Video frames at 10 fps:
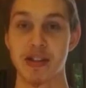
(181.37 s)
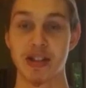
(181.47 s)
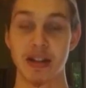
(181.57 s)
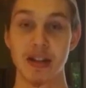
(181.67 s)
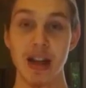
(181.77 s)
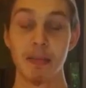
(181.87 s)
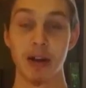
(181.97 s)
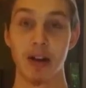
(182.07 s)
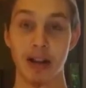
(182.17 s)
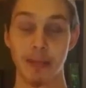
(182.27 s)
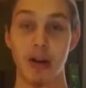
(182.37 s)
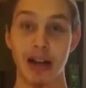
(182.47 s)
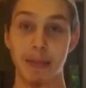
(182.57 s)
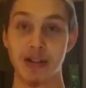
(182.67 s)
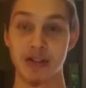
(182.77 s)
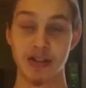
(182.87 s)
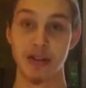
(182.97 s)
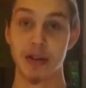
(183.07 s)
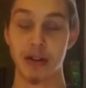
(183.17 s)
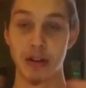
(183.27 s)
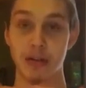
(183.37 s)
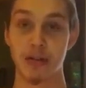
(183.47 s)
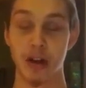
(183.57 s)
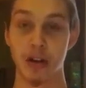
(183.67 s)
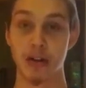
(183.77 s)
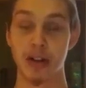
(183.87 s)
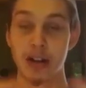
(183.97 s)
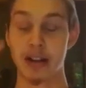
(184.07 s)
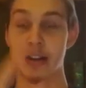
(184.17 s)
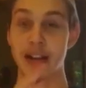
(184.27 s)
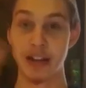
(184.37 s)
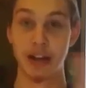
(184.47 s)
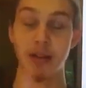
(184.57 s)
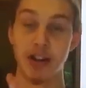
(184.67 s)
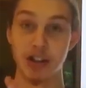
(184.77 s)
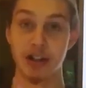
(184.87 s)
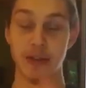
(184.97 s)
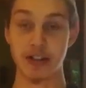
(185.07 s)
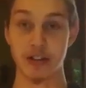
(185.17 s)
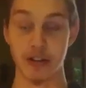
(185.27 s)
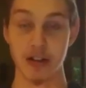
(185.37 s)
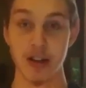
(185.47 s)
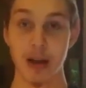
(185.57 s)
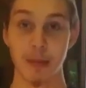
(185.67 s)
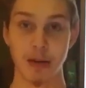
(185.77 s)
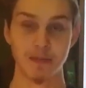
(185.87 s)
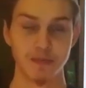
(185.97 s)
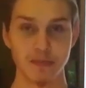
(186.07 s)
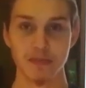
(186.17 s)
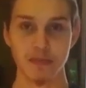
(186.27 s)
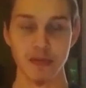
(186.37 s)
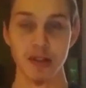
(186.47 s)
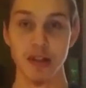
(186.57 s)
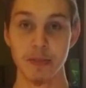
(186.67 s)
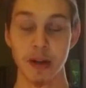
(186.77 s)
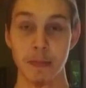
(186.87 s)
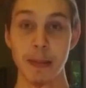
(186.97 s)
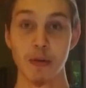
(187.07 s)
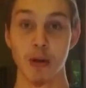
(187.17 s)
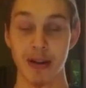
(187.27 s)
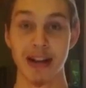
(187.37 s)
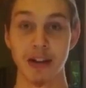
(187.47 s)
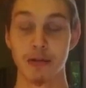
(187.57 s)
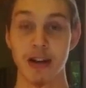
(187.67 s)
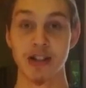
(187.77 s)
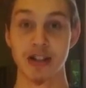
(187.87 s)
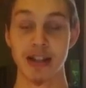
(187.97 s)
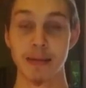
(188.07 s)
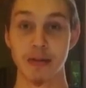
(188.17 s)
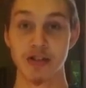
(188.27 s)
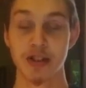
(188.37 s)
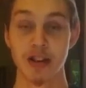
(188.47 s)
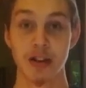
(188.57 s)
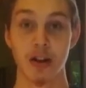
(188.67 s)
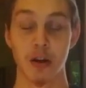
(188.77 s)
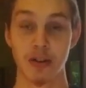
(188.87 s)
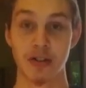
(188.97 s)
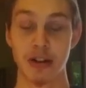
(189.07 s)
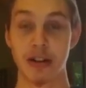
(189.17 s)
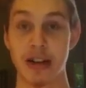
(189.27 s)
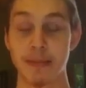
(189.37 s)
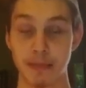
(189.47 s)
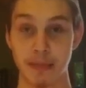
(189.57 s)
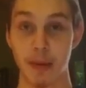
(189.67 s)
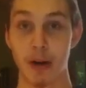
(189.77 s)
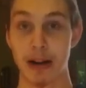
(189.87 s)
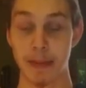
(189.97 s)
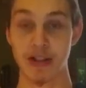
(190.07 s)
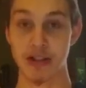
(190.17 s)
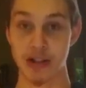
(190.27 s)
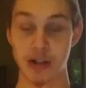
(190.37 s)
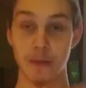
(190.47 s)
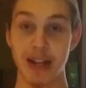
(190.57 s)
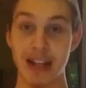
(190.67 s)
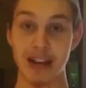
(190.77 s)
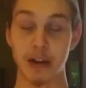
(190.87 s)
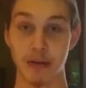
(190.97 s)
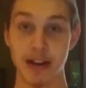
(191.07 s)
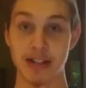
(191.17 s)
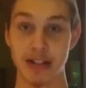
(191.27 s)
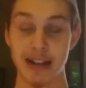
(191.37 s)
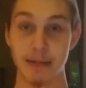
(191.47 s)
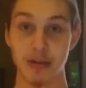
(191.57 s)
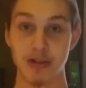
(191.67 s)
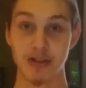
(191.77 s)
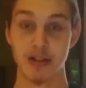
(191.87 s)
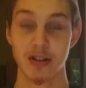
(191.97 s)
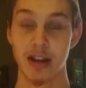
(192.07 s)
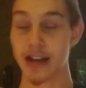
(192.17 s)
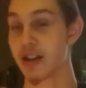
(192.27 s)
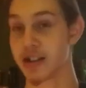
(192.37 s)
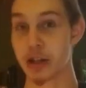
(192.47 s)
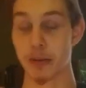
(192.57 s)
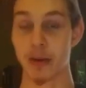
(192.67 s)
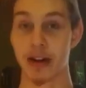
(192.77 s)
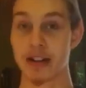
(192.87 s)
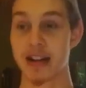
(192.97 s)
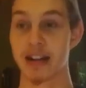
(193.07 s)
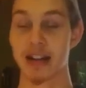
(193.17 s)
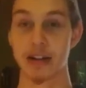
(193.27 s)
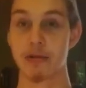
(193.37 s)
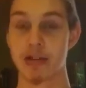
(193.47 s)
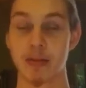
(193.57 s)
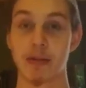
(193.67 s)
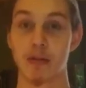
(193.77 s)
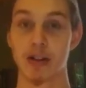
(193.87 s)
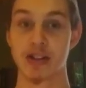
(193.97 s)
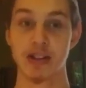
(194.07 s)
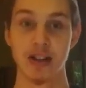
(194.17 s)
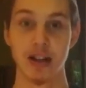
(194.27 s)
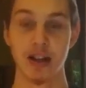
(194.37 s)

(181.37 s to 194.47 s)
missing, but a lot of the Pauline epistles, you know, are continuations of each other. But there are people who are in Christ in Hebrews, or sorry, in the Pauline epistles. There's nobody in Christ in Hebrews. I guarantee they're probably going to take that and twist my words,